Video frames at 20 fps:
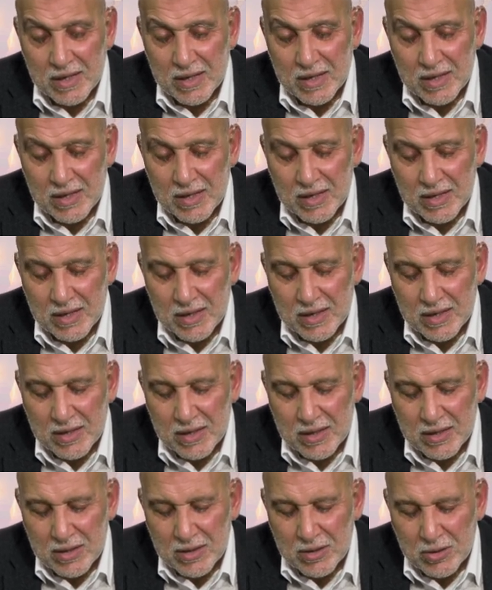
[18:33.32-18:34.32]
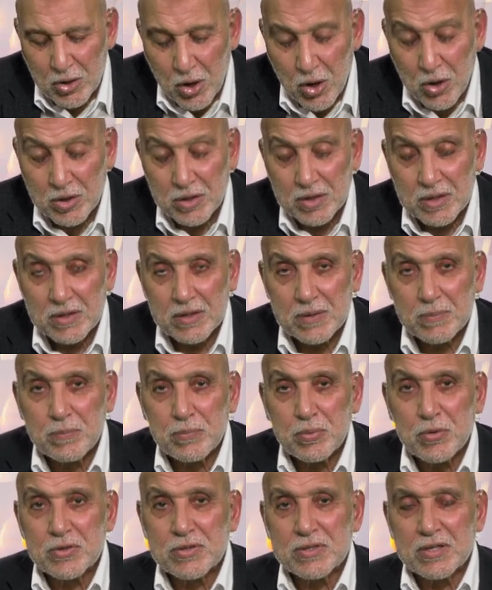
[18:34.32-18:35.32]
long
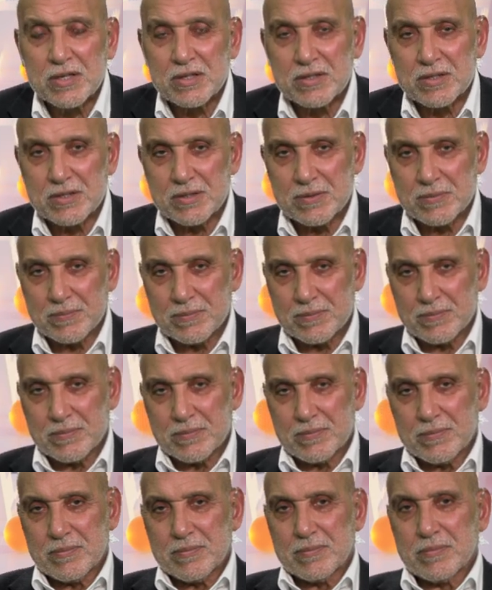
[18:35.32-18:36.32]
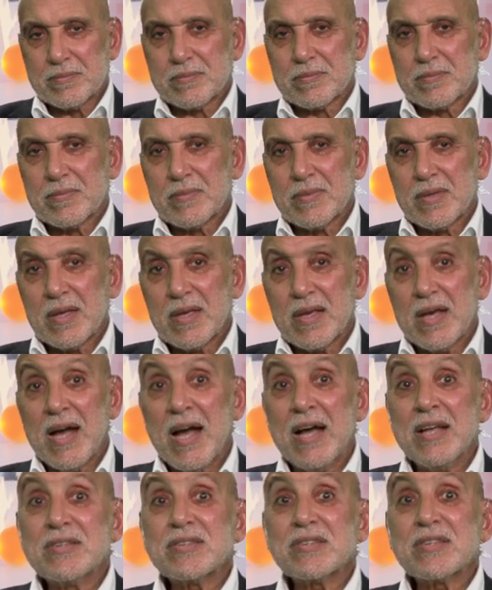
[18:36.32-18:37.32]
process.
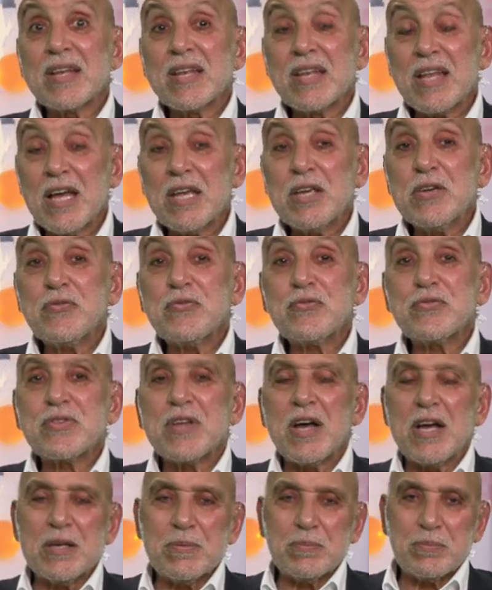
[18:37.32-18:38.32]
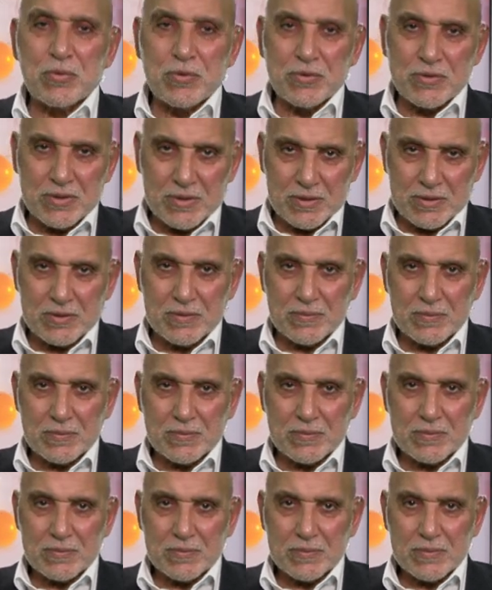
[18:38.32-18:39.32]
And it's a lifetime process.
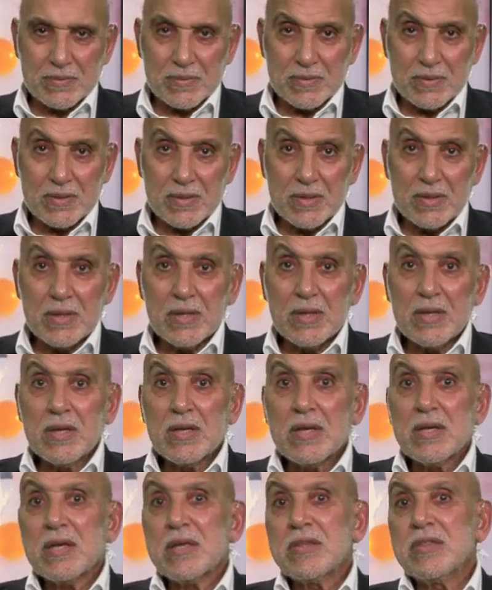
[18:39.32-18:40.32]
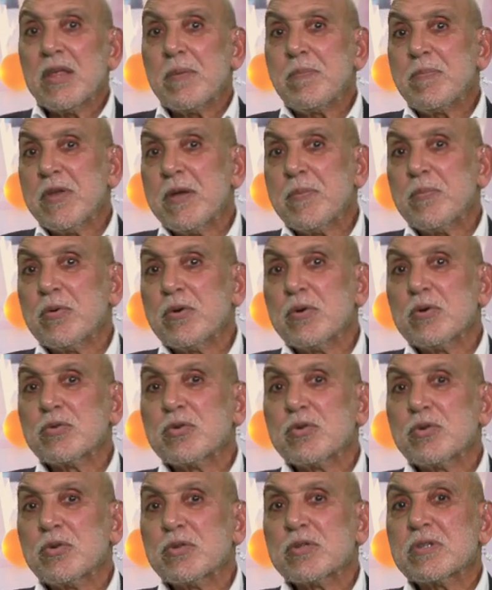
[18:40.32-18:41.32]
The people
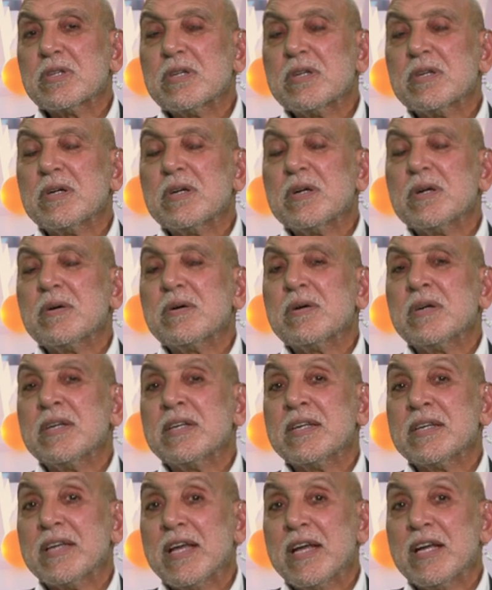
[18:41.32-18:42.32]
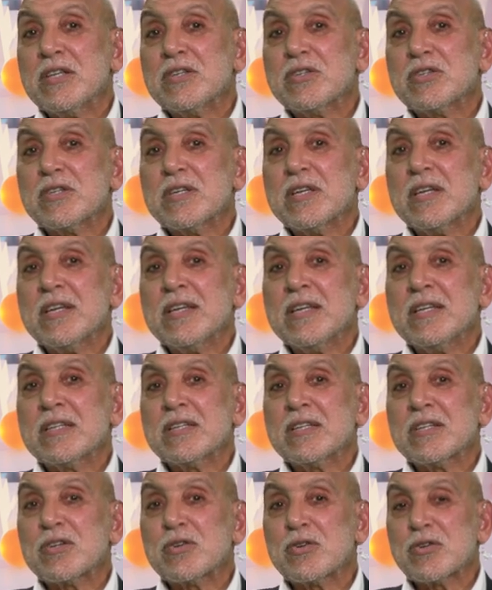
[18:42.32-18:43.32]
who do not engage
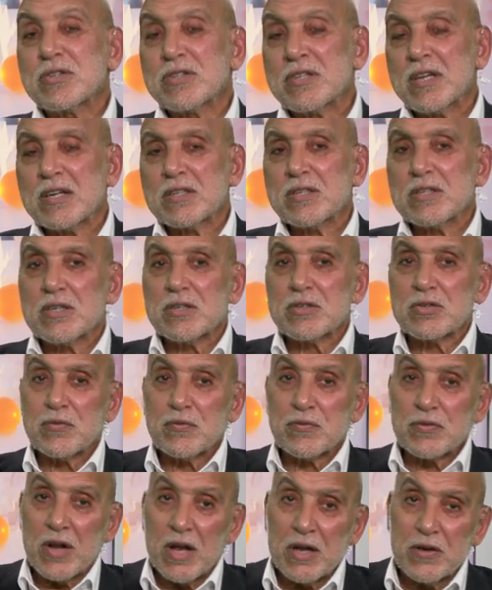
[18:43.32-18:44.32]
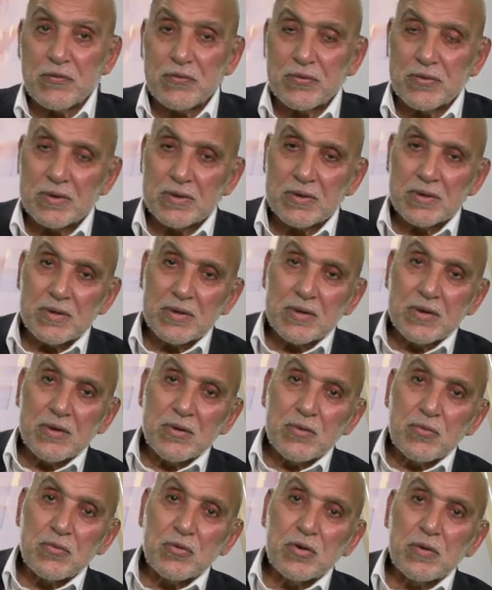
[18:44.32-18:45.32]
in reconstructing of life
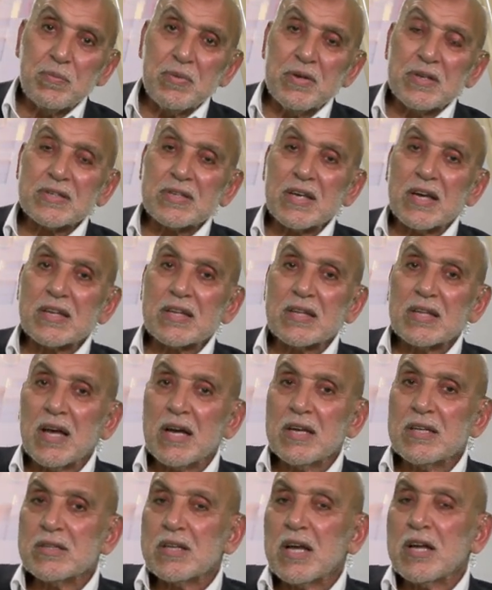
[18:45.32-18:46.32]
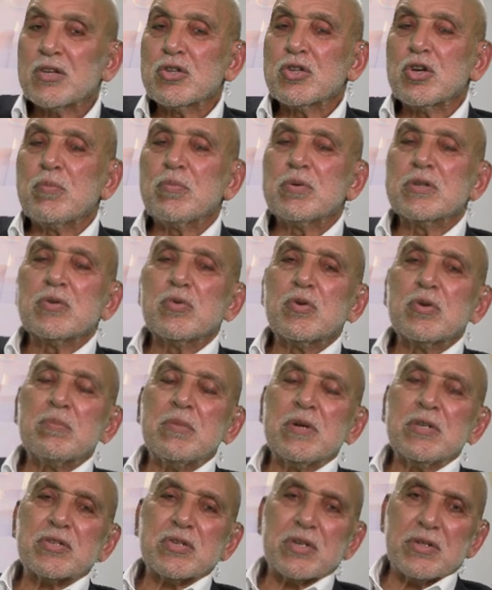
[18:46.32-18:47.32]
will be sidelined and nobody
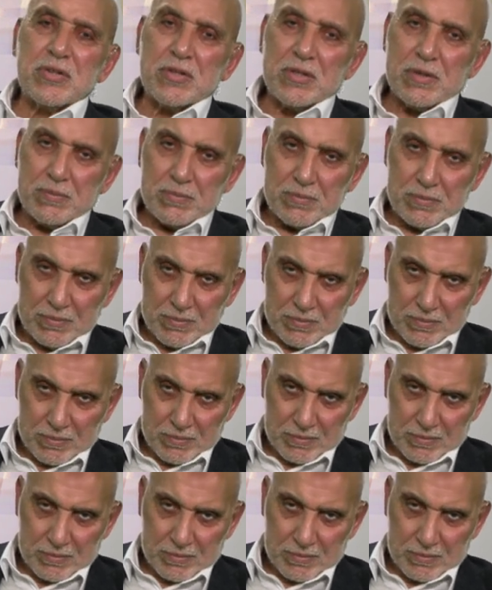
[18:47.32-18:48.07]
will mention them.